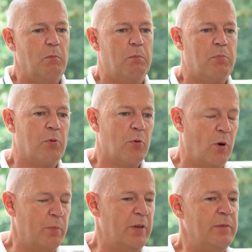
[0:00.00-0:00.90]

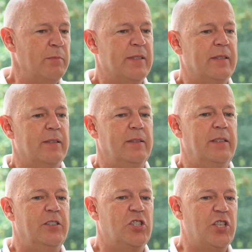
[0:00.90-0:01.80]
problems
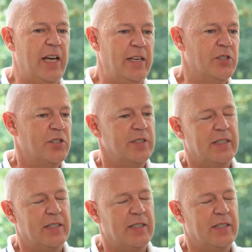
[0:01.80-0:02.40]
and challenges